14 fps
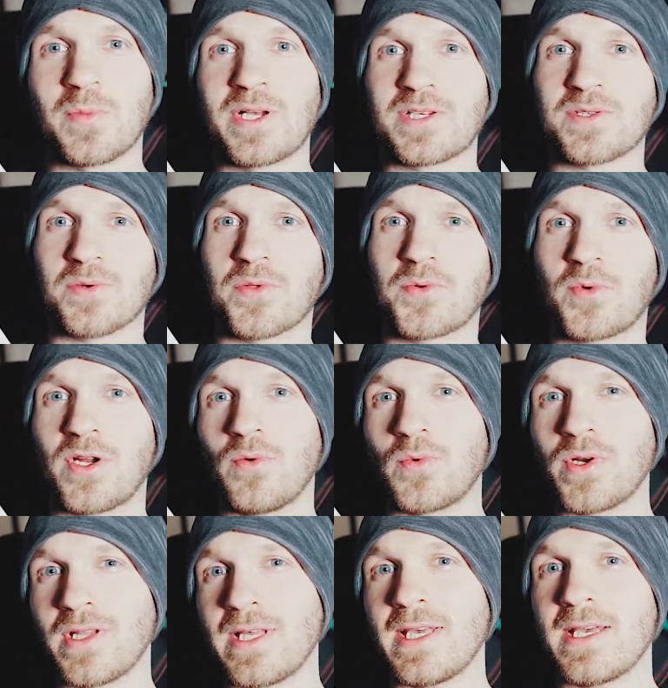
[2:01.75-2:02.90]
Pixel 3
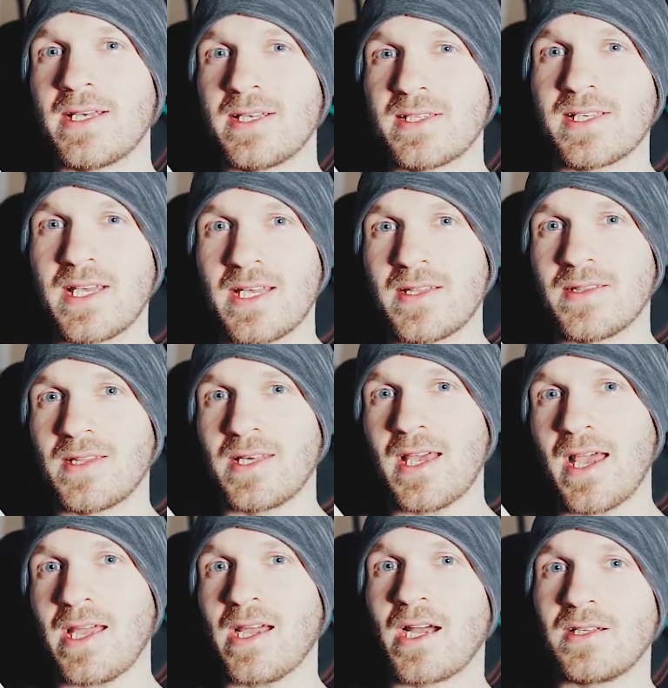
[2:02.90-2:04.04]
really is in the
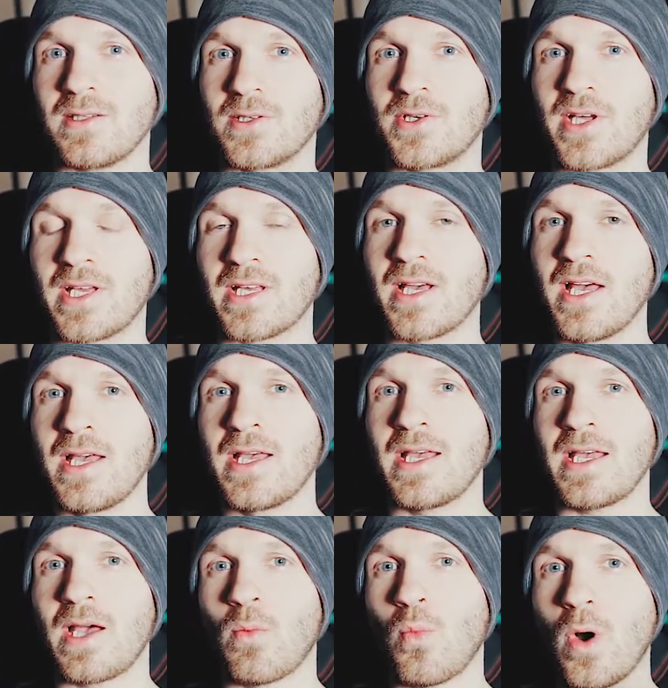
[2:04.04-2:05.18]
AI learning,
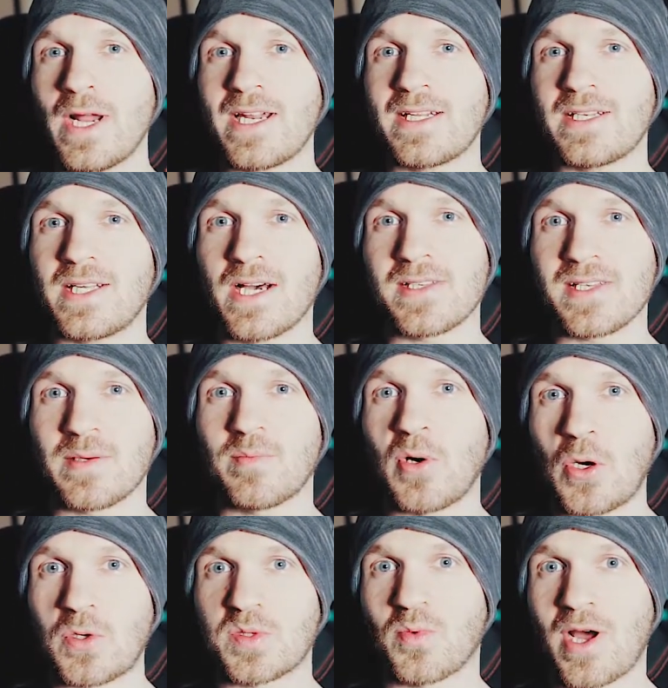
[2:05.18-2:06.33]
what it does in
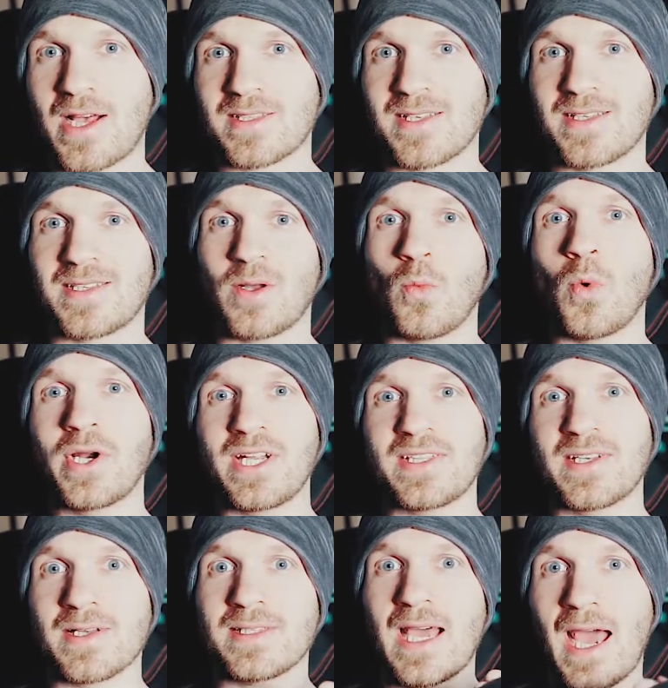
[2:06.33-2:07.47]
post-processing, what it
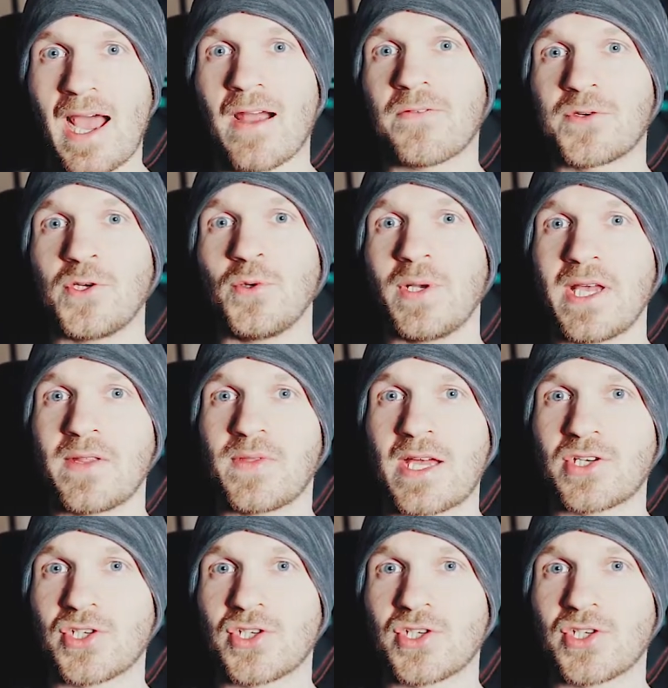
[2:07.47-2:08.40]
does after you hit that